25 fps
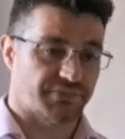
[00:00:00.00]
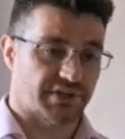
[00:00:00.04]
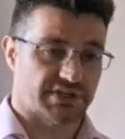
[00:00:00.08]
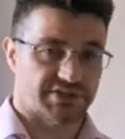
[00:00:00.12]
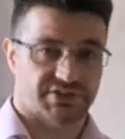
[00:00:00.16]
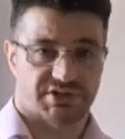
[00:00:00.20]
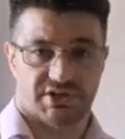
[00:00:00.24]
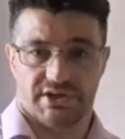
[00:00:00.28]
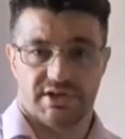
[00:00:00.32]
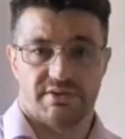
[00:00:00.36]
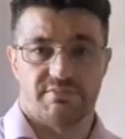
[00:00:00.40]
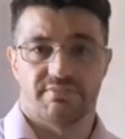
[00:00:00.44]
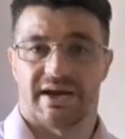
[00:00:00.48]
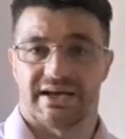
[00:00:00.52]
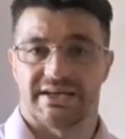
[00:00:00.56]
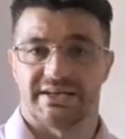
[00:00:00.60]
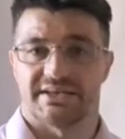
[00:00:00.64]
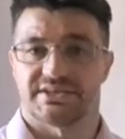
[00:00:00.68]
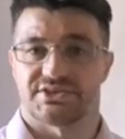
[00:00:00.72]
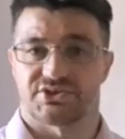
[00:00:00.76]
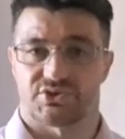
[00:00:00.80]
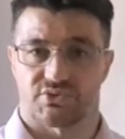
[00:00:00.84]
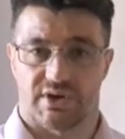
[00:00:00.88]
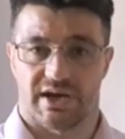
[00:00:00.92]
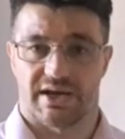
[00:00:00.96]
So you might
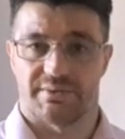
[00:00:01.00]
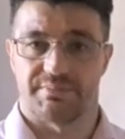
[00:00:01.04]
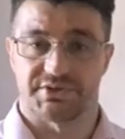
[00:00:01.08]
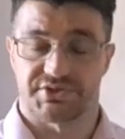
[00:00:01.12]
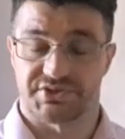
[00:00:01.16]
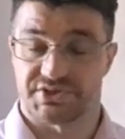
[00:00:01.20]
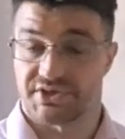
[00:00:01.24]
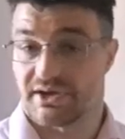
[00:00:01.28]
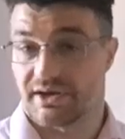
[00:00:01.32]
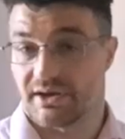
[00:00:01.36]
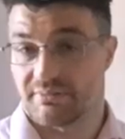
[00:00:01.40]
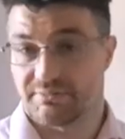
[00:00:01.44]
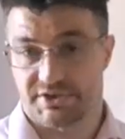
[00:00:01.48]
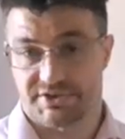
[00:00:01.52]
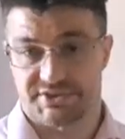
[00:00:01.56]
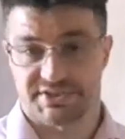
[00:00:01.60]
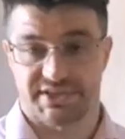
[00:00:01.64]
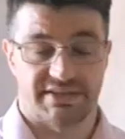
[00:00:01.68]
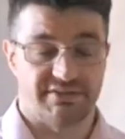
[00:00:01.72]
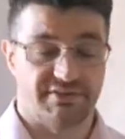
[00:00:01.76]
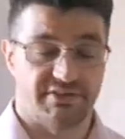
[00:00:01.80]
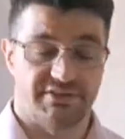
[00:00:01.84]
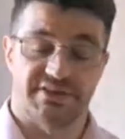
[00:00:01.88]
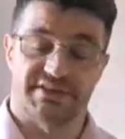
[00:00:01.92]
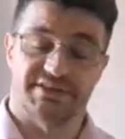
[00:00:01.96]
describe a circle. I'm not
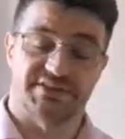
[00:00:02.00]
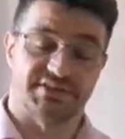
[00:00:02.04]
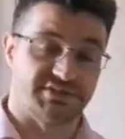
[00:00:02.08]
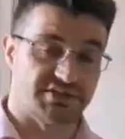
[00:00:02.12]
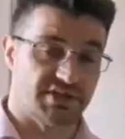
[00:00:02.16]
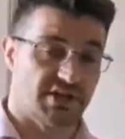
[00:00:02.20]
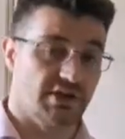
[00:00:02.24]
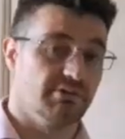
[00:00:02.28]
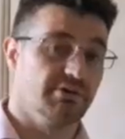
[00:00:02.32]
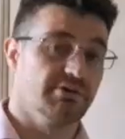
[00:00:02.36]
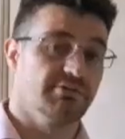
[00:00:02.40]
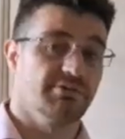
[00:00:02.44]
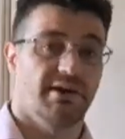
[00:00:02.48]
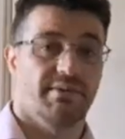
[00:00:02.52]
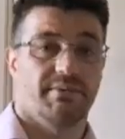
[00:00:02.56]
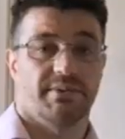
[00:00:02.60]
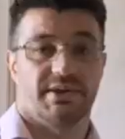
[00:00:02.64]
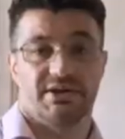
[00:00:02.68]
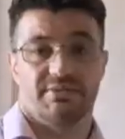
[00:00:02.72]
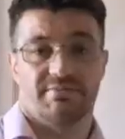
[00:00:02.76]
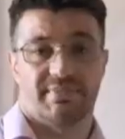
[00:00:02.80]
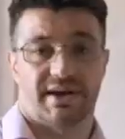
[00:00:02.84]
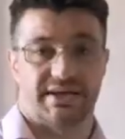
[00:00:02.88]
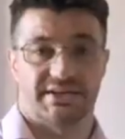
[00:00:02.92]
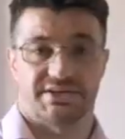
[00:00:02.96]
saying that this is the only way, but
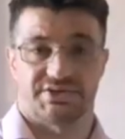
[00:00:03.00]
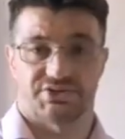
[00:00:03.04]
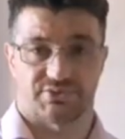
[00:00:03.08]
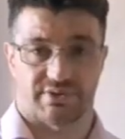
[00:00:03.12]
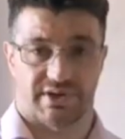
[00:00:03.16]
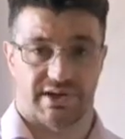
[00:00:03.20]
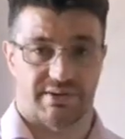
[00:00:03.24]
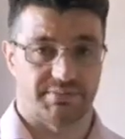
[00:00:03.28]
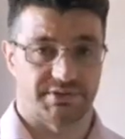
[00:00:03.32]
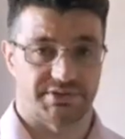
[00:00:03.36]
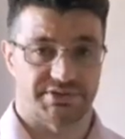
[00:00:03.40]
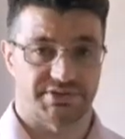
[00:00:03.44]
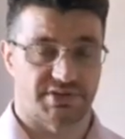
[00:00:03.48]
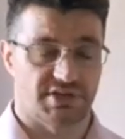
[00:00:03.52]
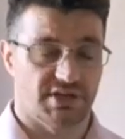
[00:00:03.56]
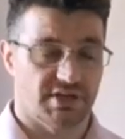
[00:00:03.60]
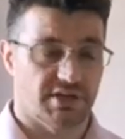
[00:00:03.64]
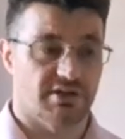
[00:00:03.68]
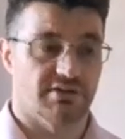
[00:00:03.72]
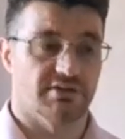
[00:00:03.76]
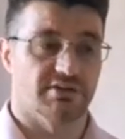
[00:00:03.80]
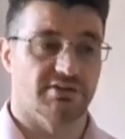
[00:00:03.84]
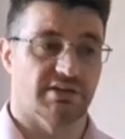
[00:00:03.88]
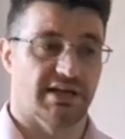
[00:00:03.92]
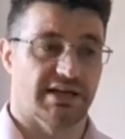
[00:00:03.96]
you might describe a
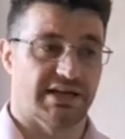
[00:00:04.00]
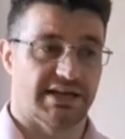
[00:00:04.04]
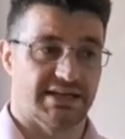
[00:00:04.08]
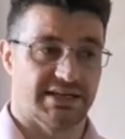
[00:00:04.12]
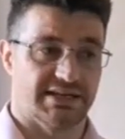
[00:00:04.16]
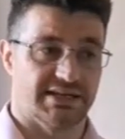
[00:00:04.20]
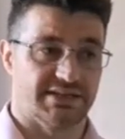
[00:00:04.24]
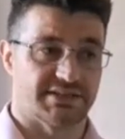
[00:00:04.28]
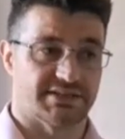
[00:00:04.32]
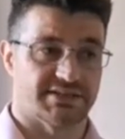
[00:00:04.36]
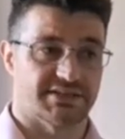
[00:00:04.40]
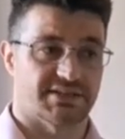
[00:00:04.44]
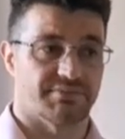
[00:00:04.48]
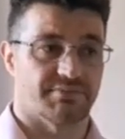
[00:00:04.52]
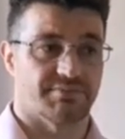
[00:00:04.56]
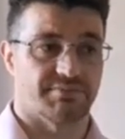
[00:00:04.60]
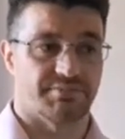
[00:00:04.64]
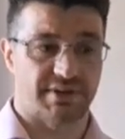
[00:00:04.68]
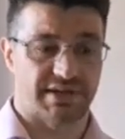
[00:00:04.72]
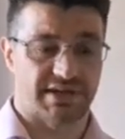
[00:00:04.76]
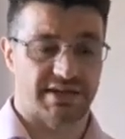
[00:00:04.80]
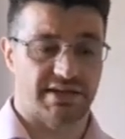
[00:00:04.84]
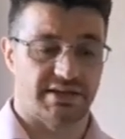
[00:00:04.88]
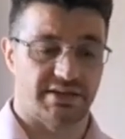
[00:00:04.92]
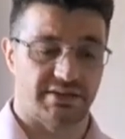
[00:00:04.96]
circle as
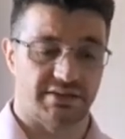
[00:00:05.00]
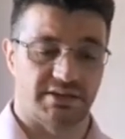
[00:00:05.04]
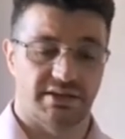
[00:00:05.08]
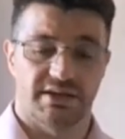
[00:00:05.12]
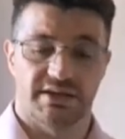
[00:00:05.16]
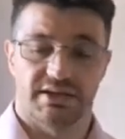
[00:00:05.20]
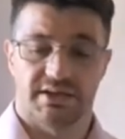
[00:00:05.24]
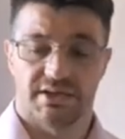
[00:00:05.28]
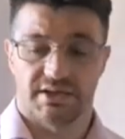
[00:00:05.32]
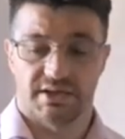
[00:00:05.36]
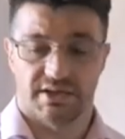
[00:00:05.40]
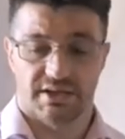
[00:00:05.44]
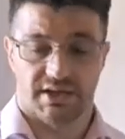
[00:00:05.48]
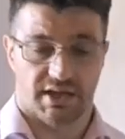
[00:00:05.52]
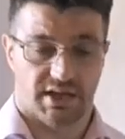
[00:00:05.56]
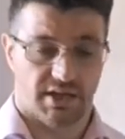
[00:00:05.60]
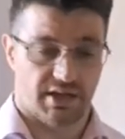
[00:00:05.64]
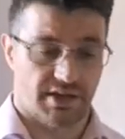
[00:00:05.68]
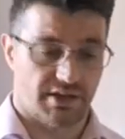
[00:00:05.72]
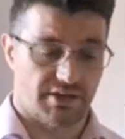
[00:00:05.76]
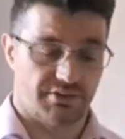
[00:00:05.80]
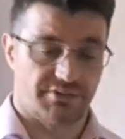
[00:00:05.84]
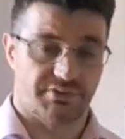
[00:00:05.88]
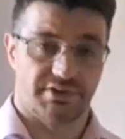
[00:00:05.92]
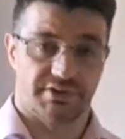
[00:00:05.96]
being
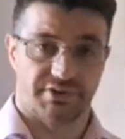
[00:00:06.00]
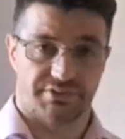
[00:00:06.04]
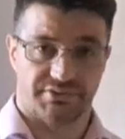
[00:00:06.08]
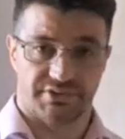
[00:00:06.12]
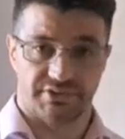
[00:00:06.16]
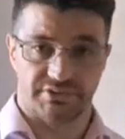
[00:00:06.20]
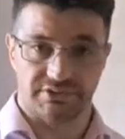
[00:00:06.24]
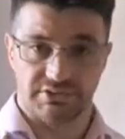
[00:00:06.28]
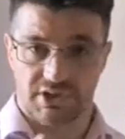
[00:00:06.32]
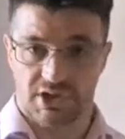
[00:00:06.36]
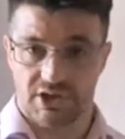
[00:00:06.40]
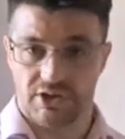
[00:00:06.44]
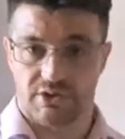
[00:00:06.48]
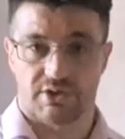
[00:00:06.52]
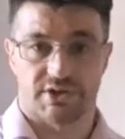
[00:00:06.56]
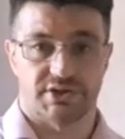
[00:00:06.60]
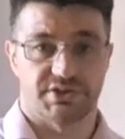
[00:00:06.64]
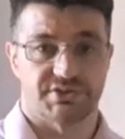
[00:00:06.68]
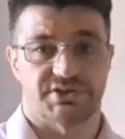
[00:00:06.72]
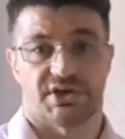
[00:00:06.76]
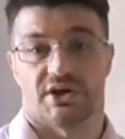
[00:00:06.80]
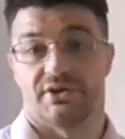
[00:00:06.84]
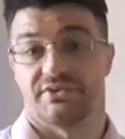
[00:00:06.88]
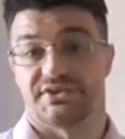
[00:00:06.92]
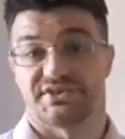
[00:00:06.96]
the
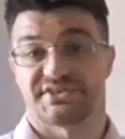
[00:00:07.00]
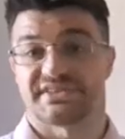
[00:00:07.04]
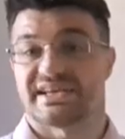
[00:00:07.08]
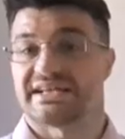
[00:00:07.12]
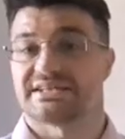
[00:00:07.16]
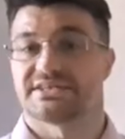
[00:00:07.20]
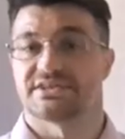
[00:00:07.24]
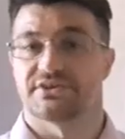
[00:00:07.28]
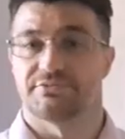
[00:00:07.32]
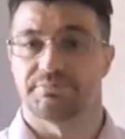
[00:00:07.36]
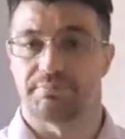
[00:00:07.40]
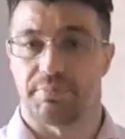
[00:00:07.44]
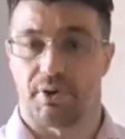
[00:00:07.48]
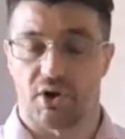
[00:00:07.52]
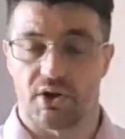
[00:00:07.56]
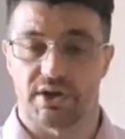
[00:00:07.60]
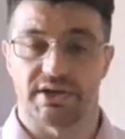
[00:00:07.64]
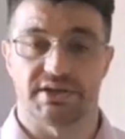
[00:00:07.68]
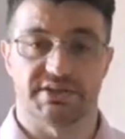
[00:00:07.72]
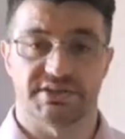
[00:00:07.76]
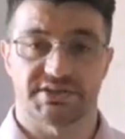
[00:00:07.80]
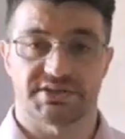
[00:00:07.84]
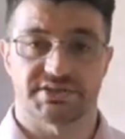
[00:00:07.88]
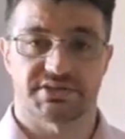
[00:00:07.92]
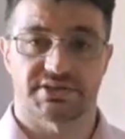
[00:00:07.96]
locus or the set of
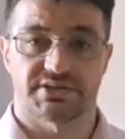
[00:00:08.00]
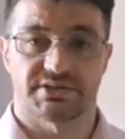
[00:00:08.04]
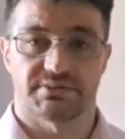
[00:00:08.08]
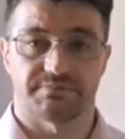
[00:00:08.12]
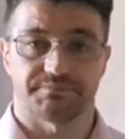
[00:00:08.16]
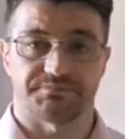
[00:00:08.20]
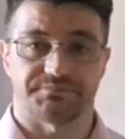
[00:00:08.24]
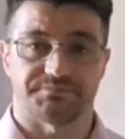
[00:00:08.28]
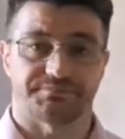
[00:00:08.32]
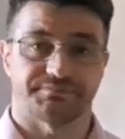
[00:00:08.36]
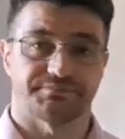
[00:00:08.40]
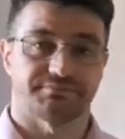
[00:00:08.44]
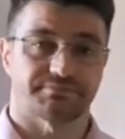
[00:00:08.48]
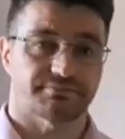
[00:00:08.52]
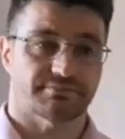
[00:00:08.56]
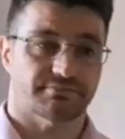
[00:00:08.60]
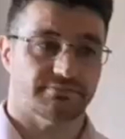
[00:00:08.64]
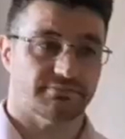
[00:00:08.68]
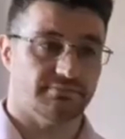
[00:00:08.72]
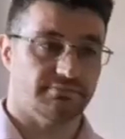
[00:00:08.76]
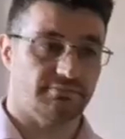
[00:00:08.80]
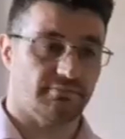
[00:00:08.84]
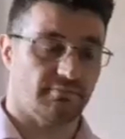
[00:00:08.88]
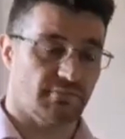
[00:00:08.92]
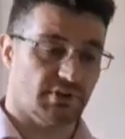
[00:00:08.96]
points
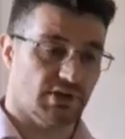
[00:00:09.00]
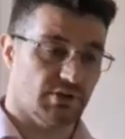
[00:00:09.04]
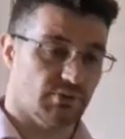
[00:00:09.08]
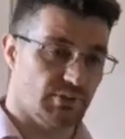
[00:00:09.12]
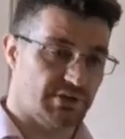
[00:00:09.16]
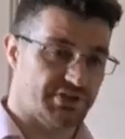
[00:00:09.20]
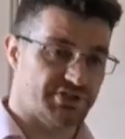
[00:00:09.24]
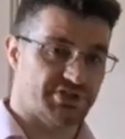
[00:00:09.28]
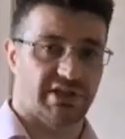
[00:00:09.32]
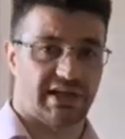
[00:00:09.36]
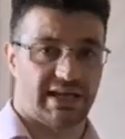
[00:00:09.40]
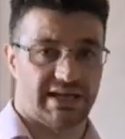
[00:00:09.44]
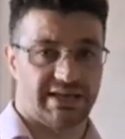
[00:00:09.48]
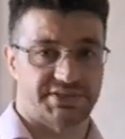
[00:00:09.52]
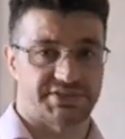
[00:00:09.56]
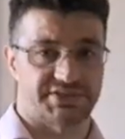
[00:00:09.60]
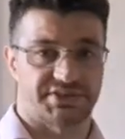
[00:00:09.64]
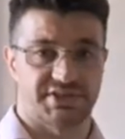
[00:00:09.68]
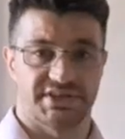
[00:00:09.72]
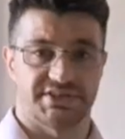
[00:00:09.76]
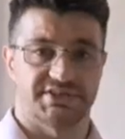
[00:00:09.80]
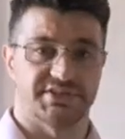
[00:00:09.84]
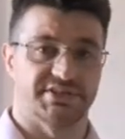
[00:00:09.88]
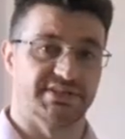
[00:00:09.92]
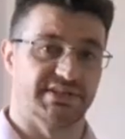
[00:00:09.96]
which lie a
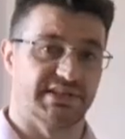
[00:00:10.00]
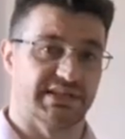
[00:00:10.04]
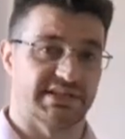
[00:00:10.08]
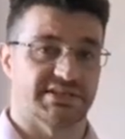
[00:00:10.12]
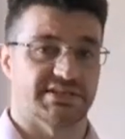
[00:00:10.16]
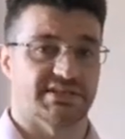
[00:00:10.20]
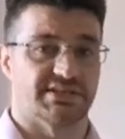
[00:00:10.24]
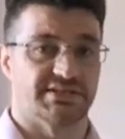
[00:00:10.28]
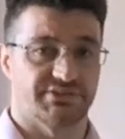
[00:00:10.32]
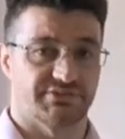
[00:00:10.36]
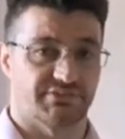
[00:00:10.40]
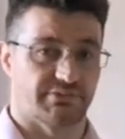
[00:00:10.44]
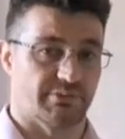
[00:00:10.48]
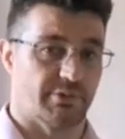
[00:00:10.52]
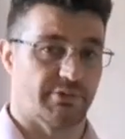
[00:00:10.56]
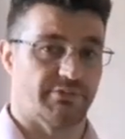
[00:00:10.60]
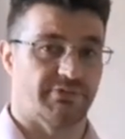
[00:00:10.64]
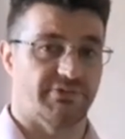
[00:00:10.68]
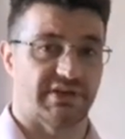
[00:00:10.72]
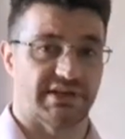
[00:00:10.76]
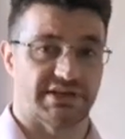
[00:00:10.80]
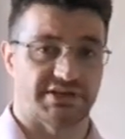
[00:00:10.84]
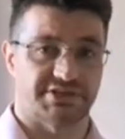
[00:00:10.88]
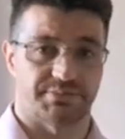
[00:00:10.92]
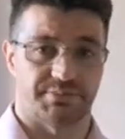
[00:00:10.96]
certain distance from a
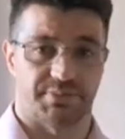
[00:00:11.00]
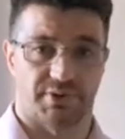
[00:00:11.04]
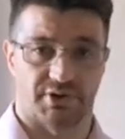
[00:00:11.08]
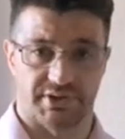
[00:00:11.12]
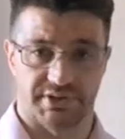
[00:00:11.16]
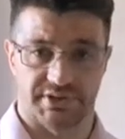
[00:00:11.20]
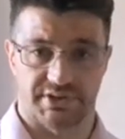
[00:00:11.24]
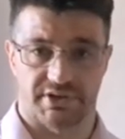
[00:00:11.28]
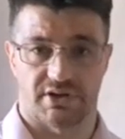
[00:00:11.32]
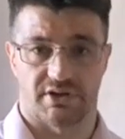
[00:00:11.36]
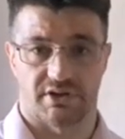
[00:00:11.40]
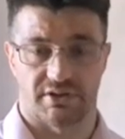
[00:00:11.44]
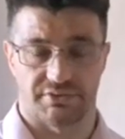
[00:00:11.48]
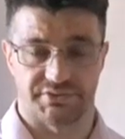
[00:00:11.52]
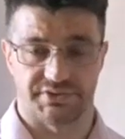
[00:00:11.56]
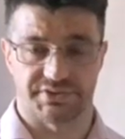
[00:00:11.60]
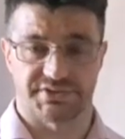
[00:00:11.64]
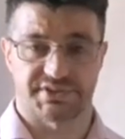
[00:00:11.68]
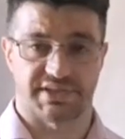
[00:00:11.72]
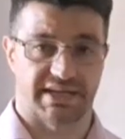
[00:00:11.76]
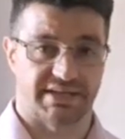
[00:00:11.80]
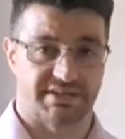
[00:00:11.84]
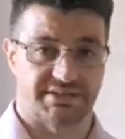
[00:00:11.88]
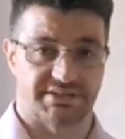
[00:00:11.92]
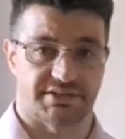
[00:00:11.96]
fixed point called the
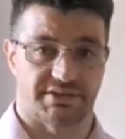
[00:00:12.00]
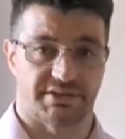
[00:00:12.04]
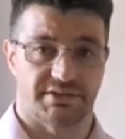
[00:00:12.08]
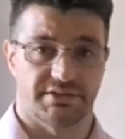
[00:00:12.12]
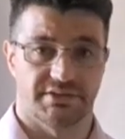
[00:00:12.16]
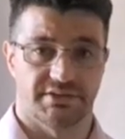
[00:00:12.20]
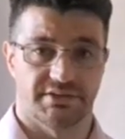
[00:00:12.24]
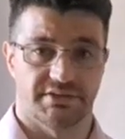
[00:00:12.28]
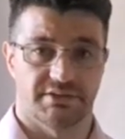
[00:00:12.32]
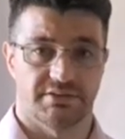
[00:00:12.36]
center.